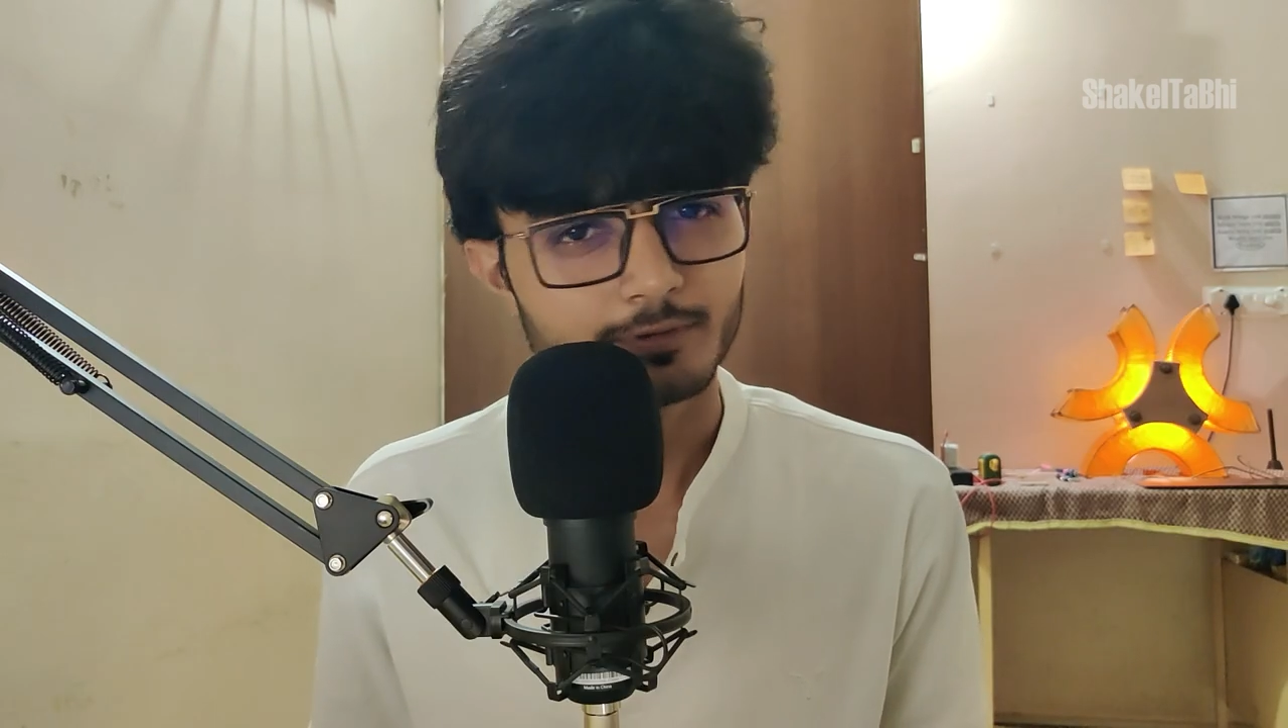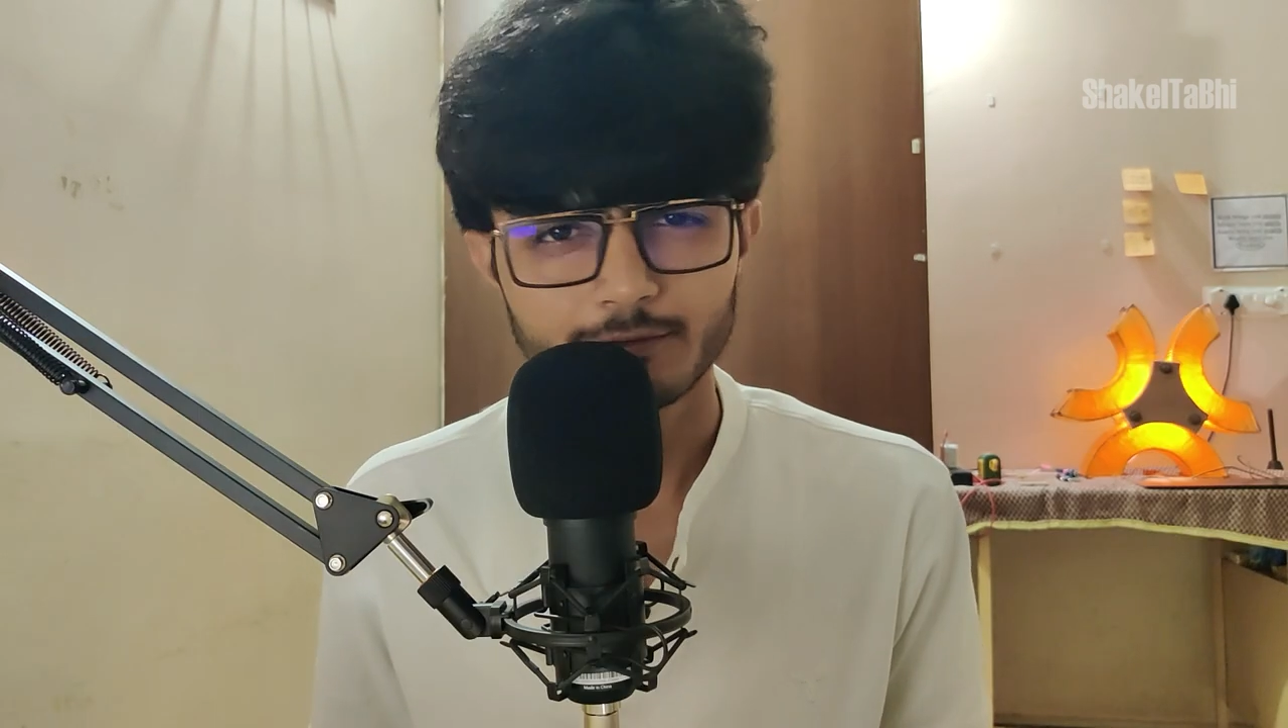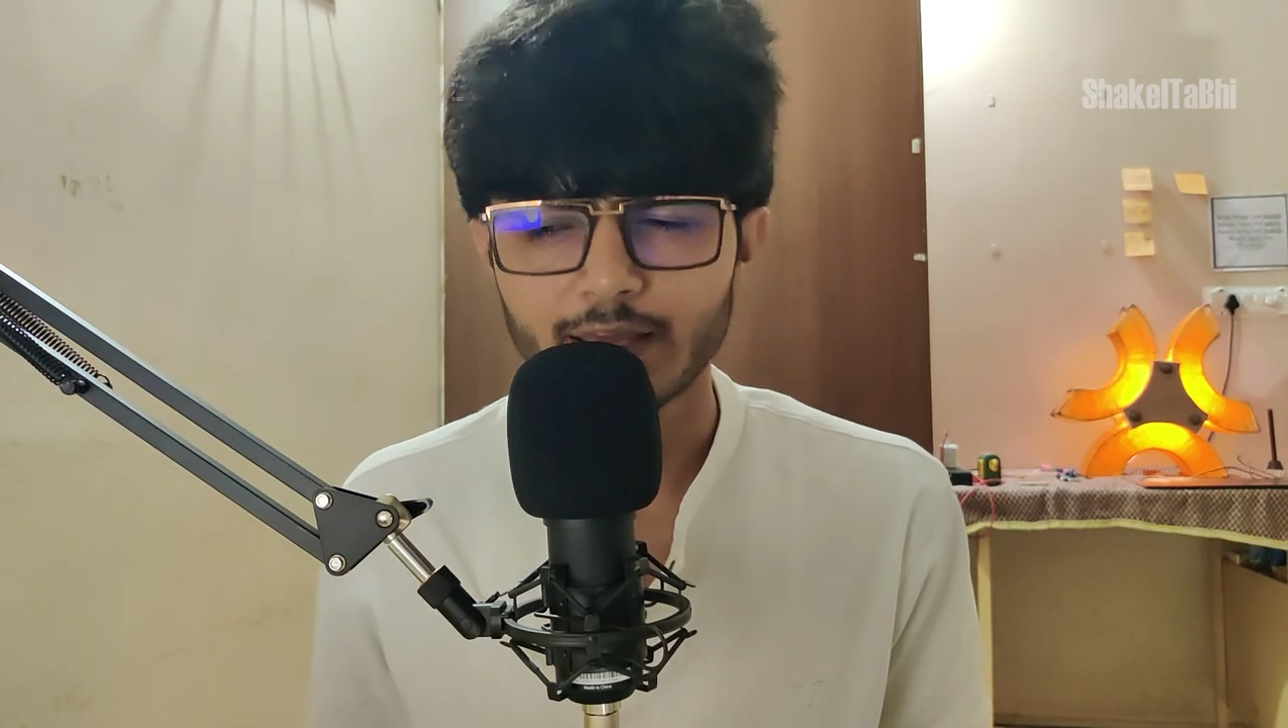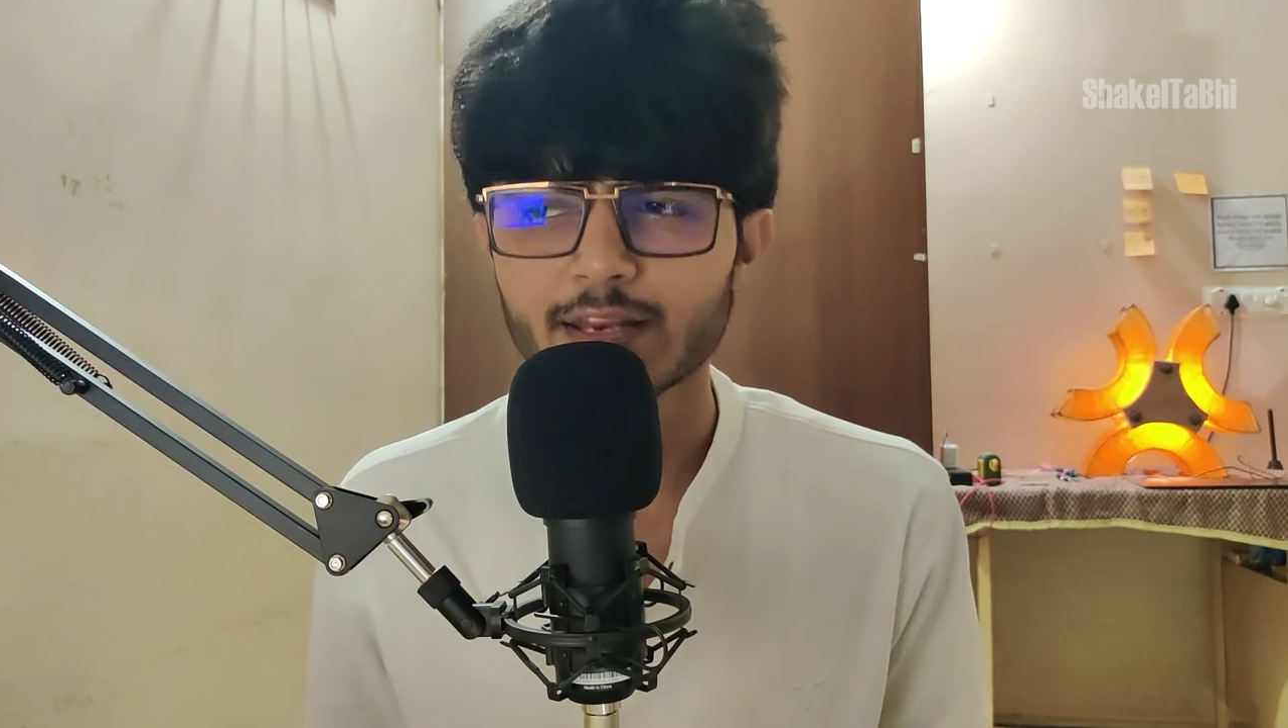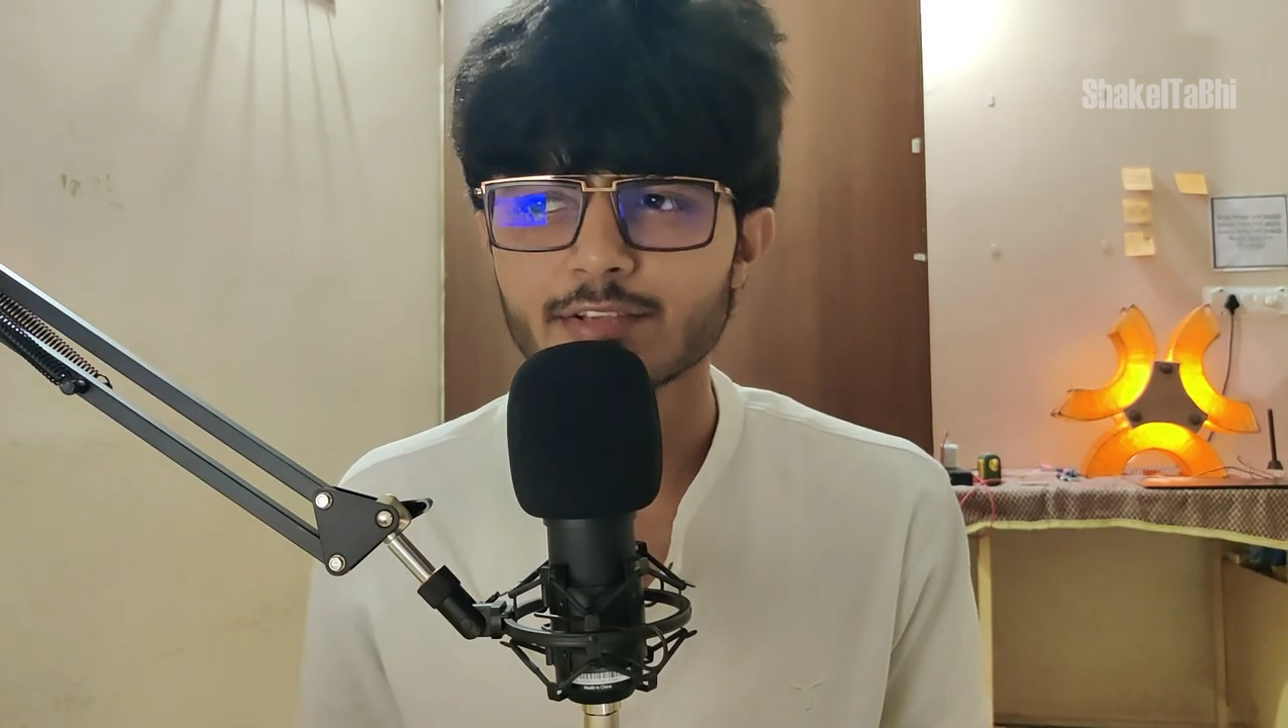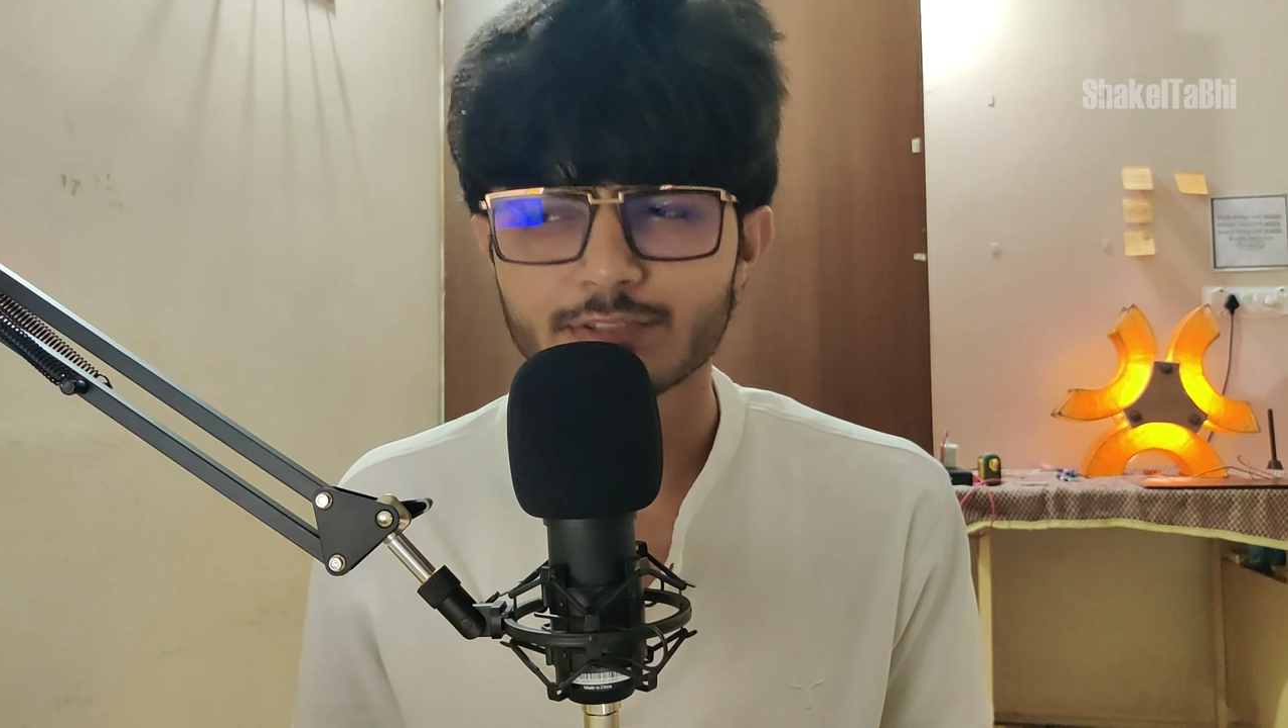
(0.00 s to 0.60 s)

very